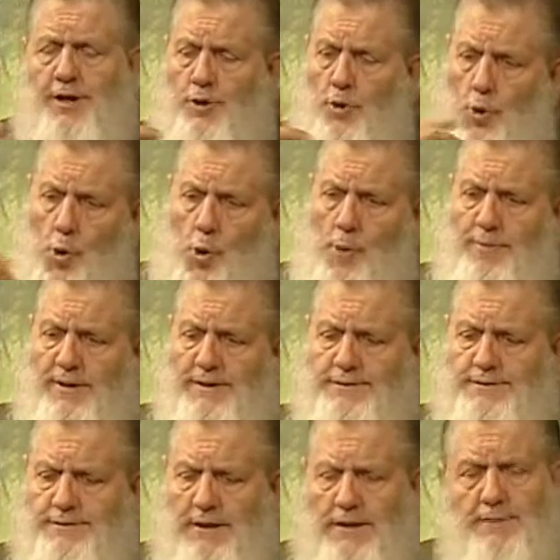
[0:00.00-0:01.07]
in
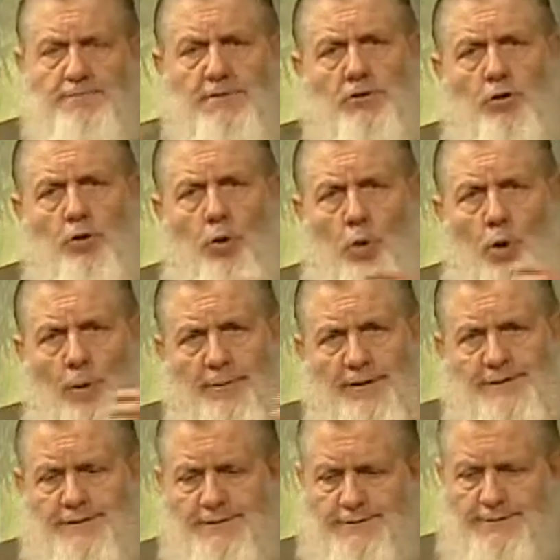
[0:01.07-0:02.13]
orbits, elliptical
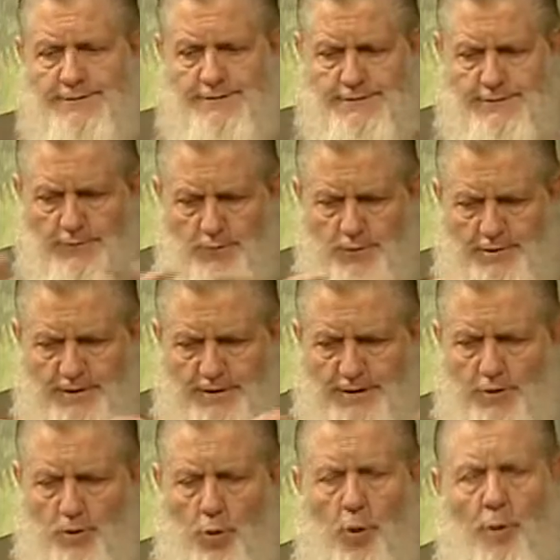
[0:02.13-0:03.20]
orbits,
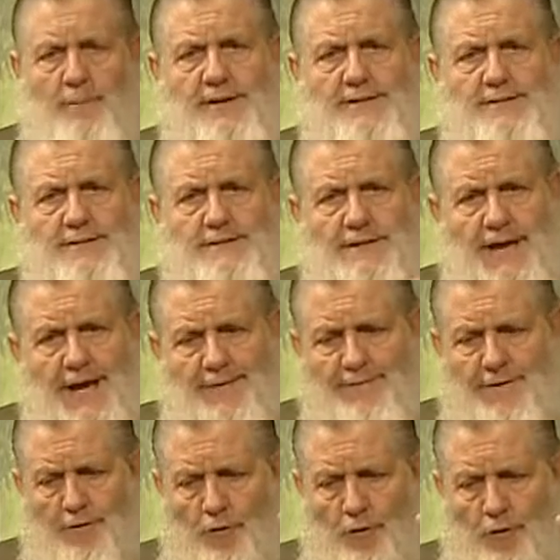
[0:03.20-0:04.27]
within orbits, and
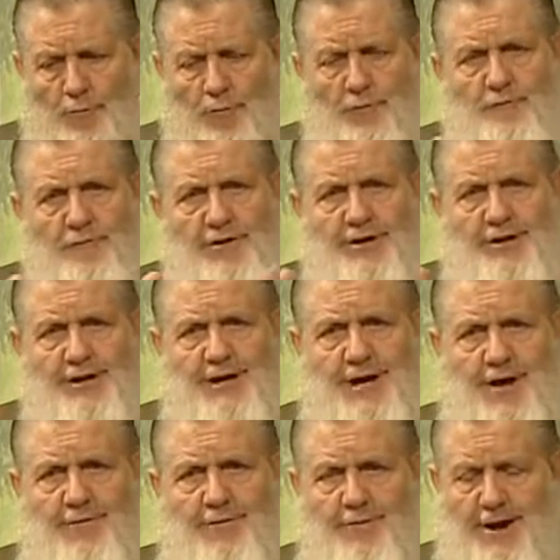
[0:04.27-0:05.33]
they're all moving
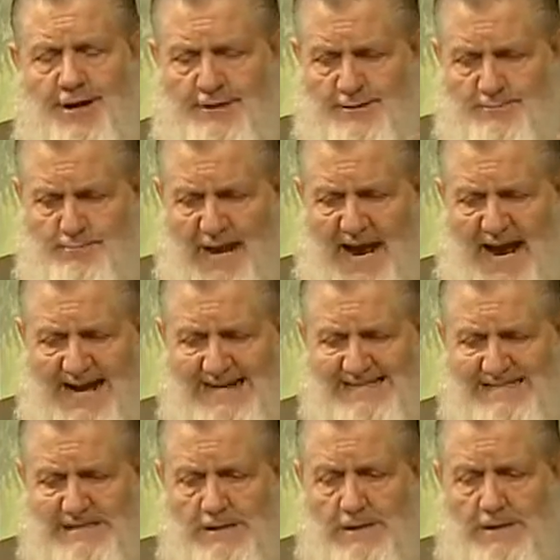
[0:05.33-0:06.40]
together as a
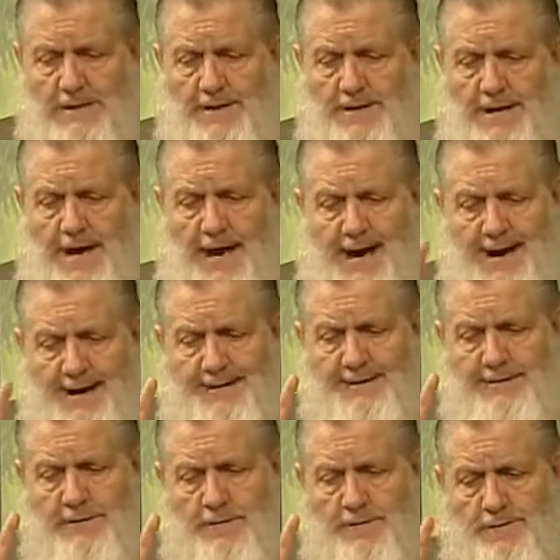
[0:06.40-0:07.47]
mass,
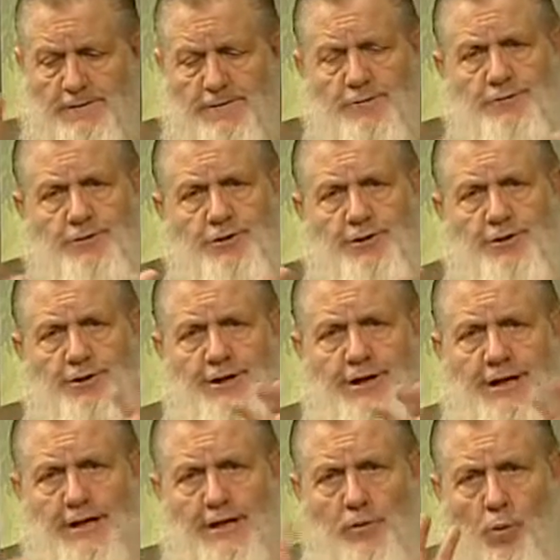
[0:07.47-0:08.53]
and they're
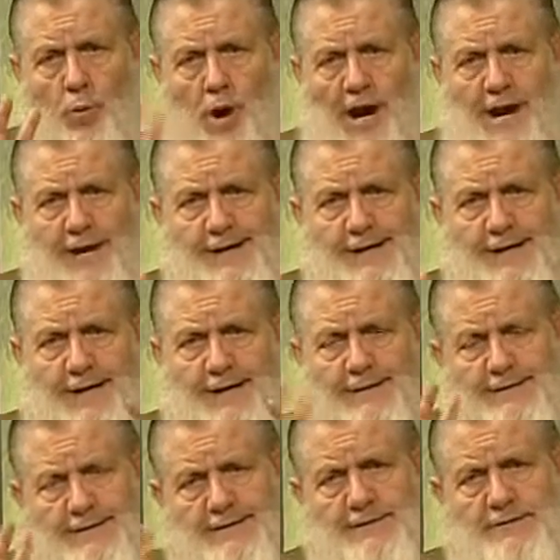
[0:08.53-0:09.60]
turning, winding.
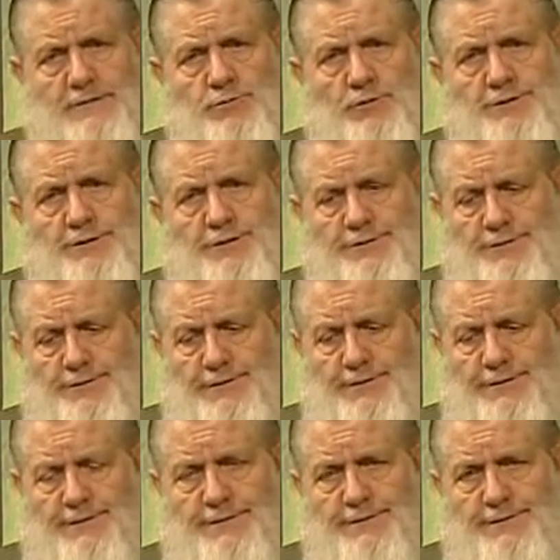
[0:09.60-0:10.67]
This is what they're doing.